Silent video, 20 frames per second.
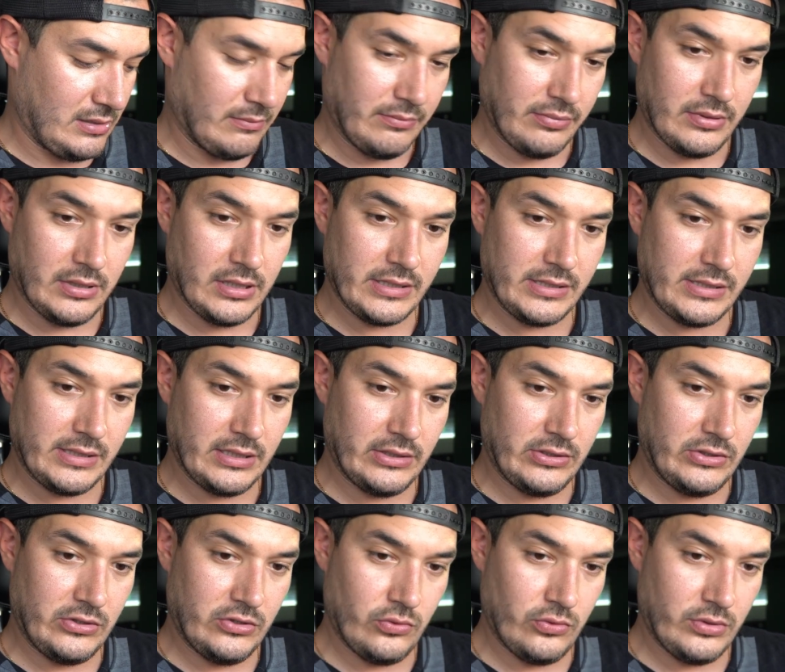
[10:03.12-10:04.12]
plus the
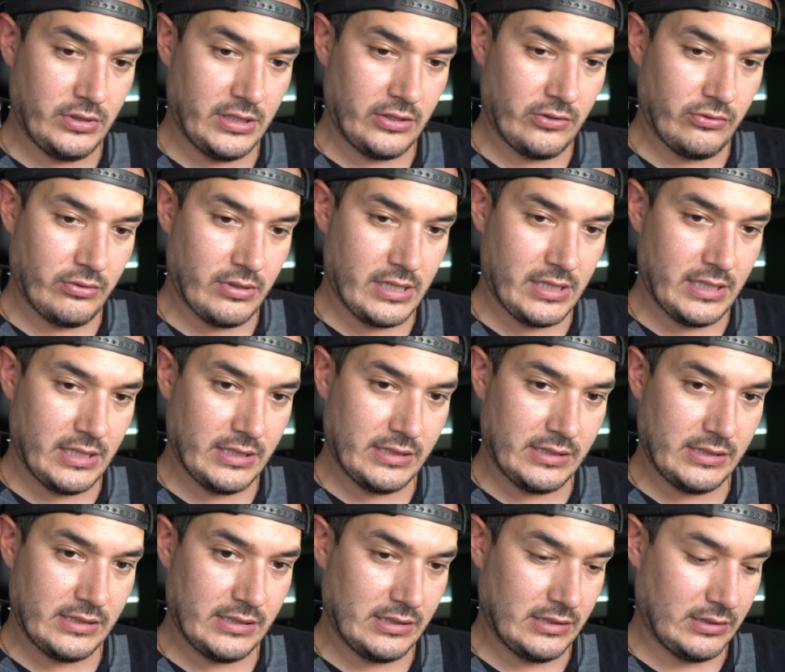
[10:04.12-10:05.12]
tuning
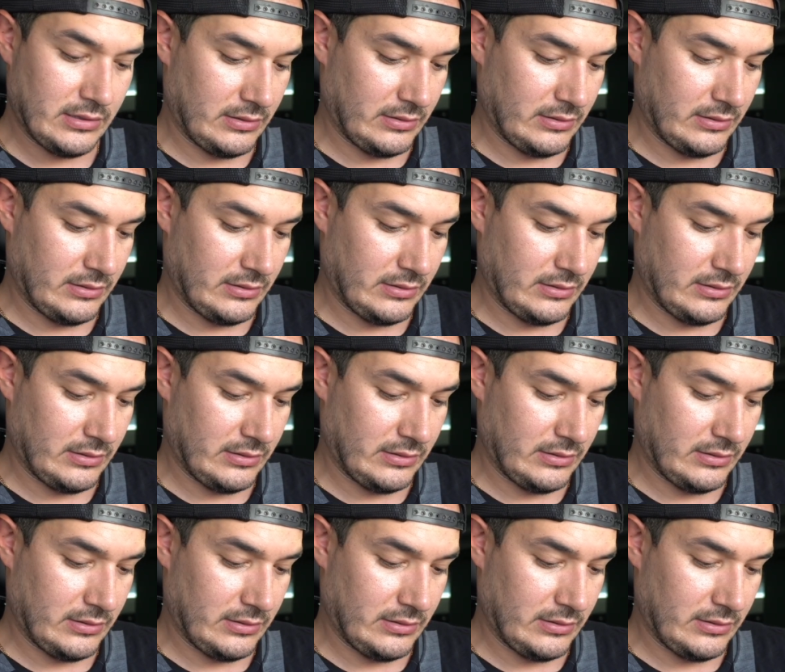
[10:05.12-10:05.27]
credits.